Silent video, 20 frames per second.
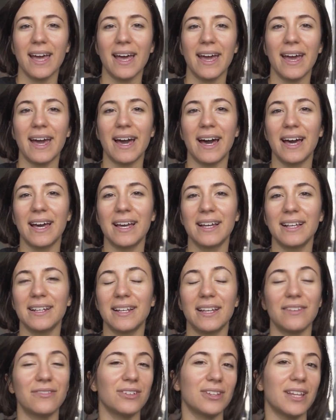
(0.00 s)

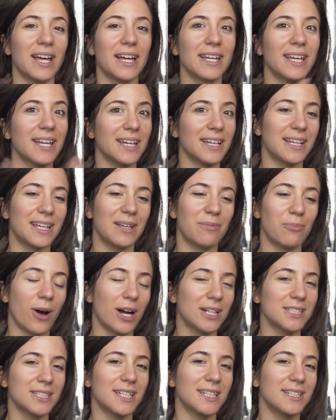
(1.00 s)
And if you like it, keep
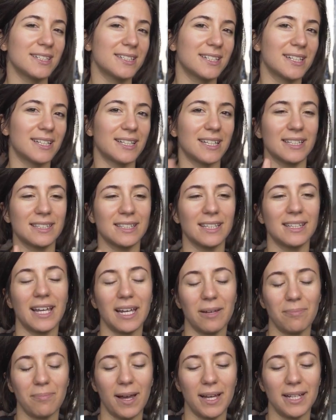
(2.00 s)
watching, click the
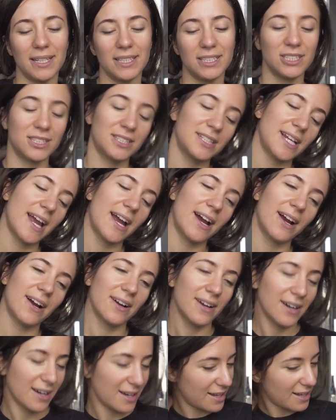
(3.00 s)
like button,
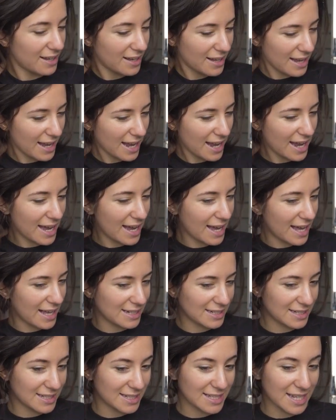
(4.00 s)
share,
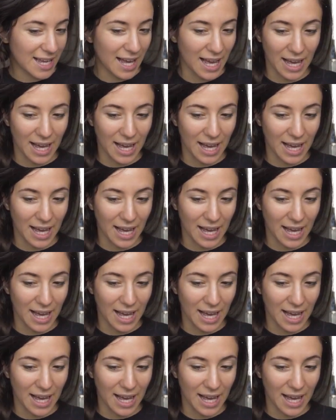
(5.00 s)
and